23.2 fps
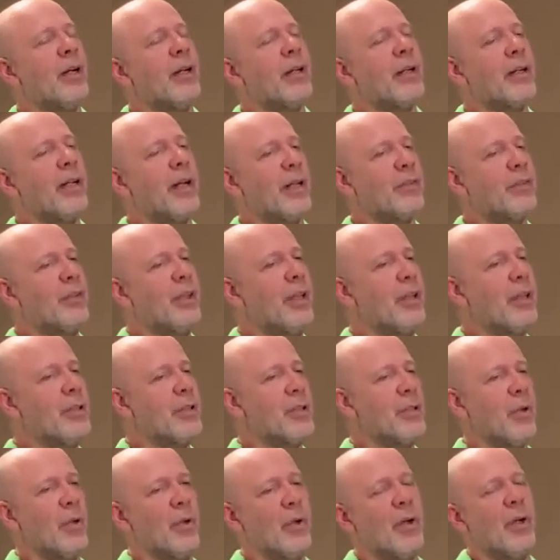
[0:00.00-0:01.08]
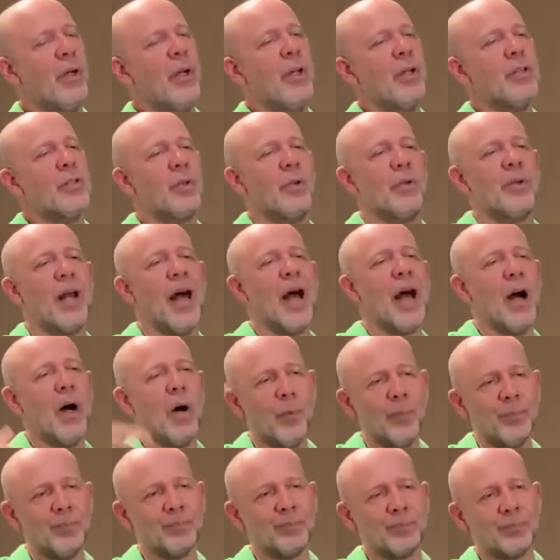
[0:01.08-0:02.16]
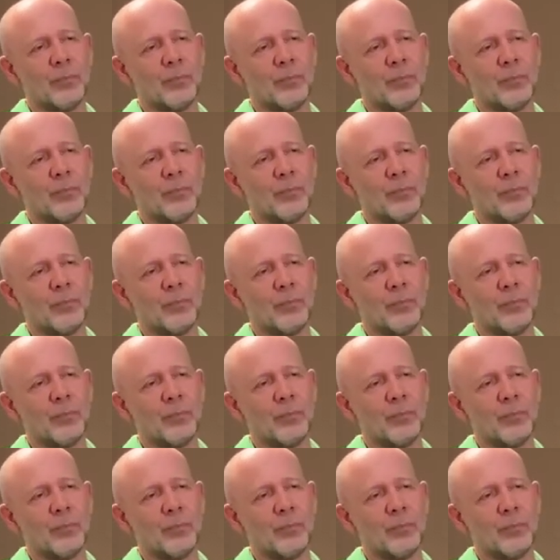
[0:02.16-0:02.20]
cutting. So now